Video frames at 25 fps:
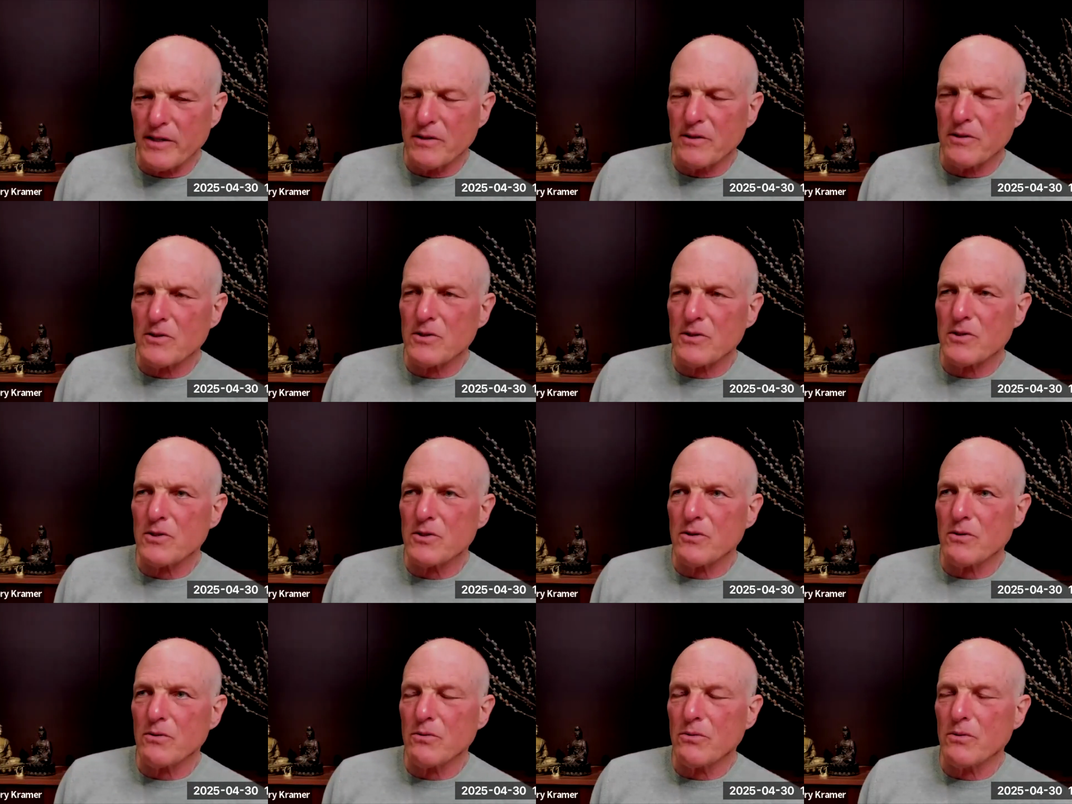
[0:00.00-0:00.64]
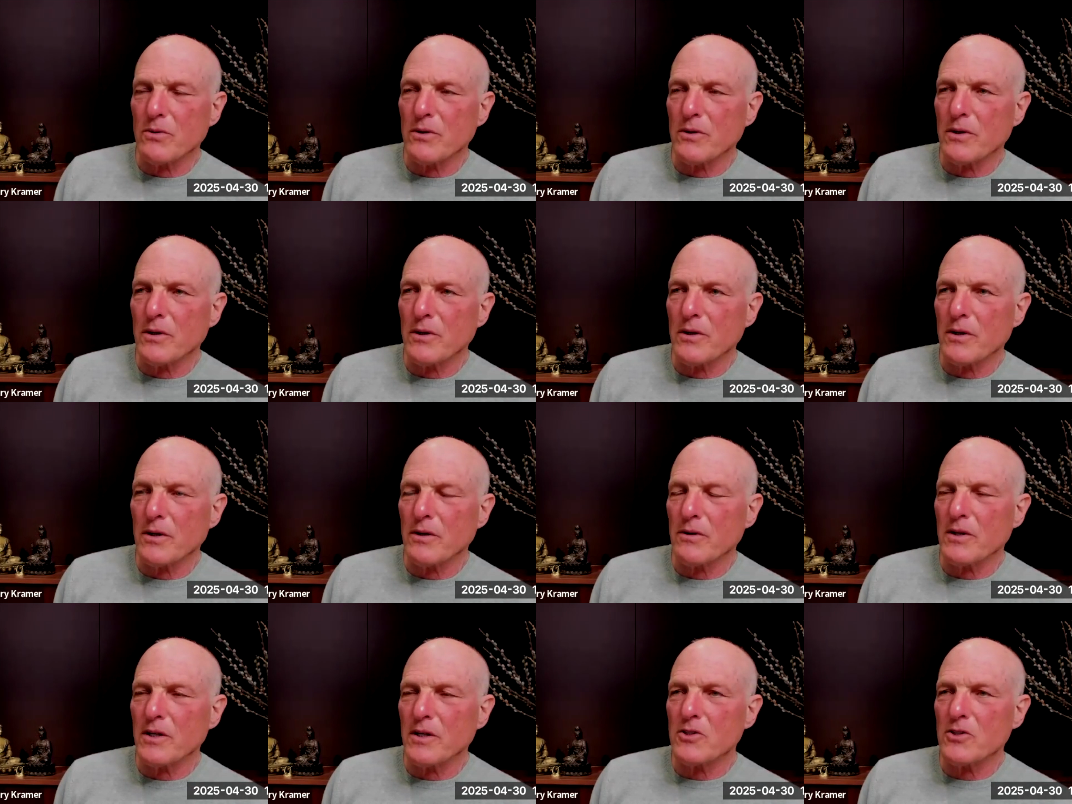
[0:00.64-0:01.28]
the scientists
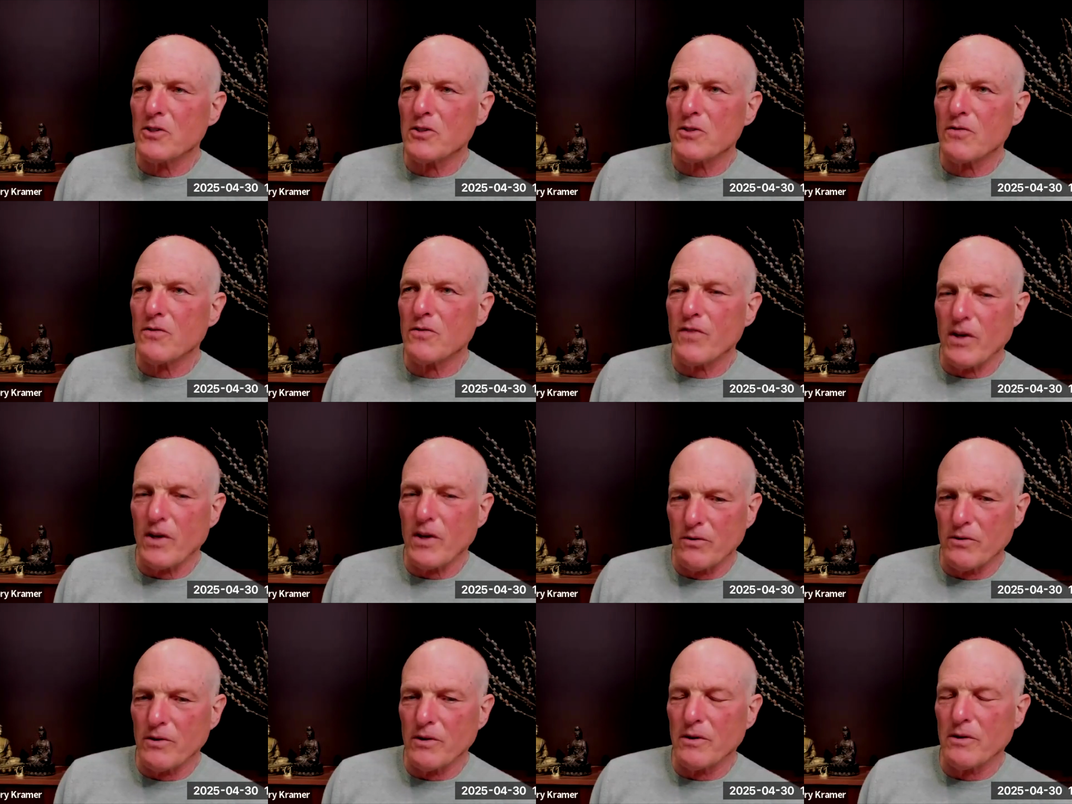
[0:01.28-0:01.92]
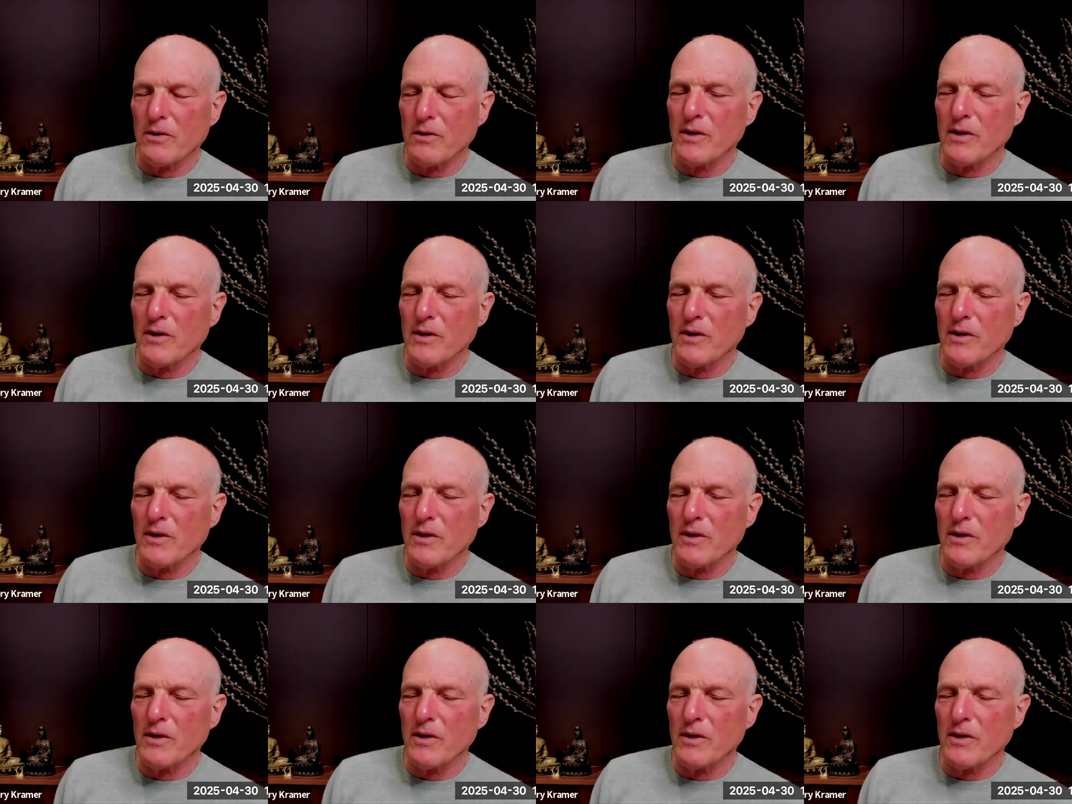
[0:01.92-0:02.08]
do. They just